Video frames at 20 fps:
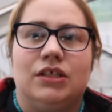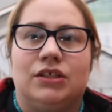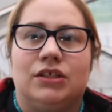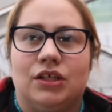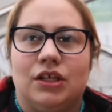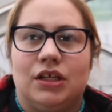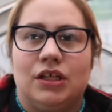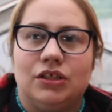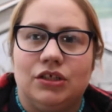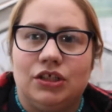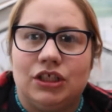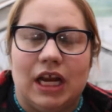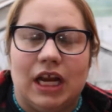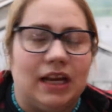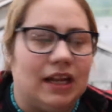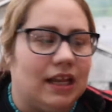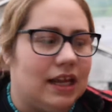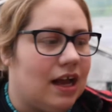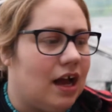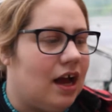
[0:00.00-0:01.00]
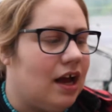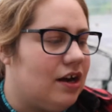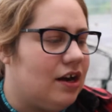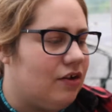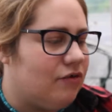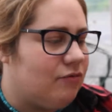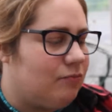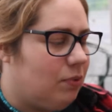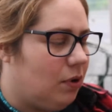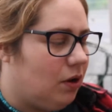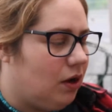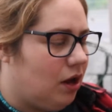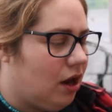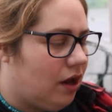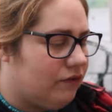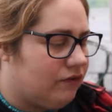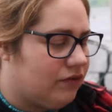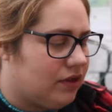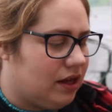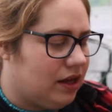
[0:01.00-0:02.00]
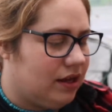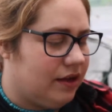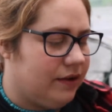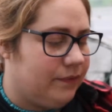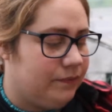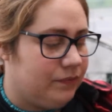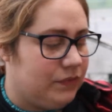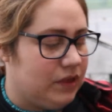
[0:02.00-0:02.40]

So you can gently kind of pull off the